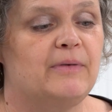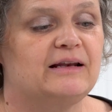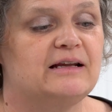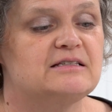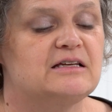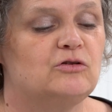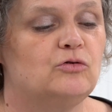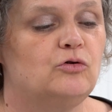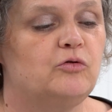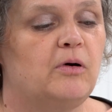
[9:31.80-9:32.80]
a magnetic
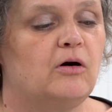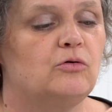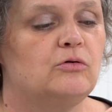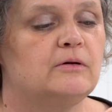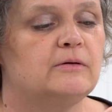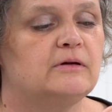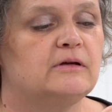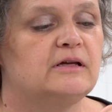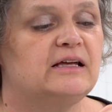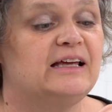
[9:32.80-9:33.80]
North Pole,
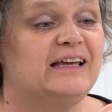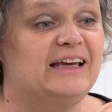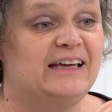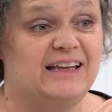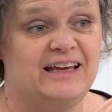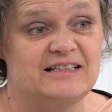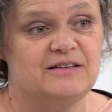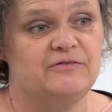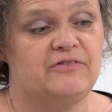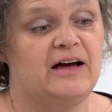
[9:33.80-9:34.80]
it is
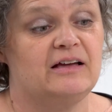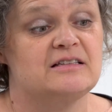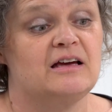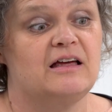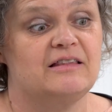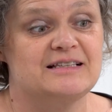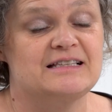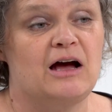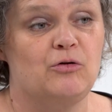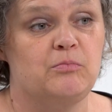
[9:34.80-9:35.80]
in fact the
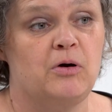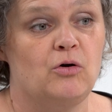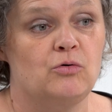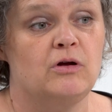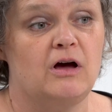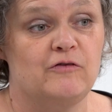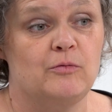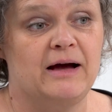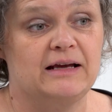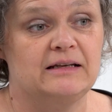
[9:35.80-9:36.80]
South Pole of a
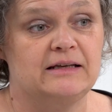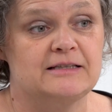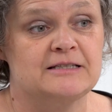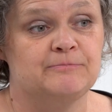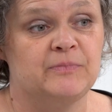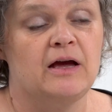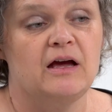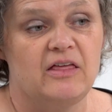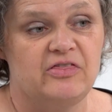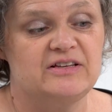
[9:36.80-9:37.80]
magnet.
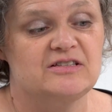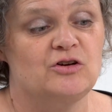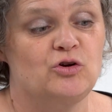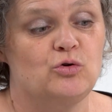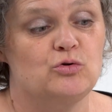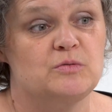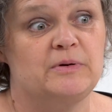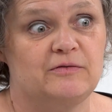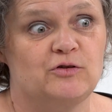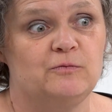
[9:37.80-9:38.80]
This can cause a
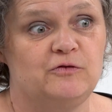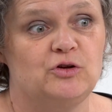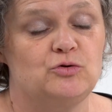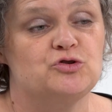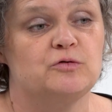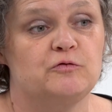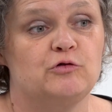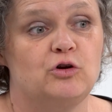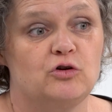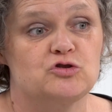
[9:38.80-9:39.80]
bit of confusion
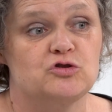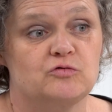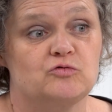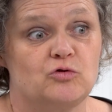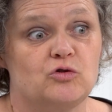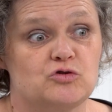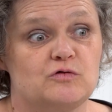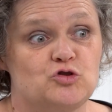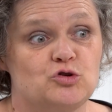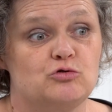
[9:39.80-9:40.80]
for lots
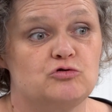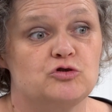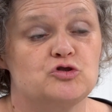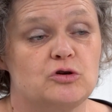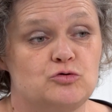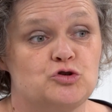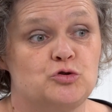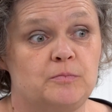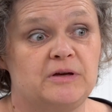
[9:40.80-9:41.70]
of children, so do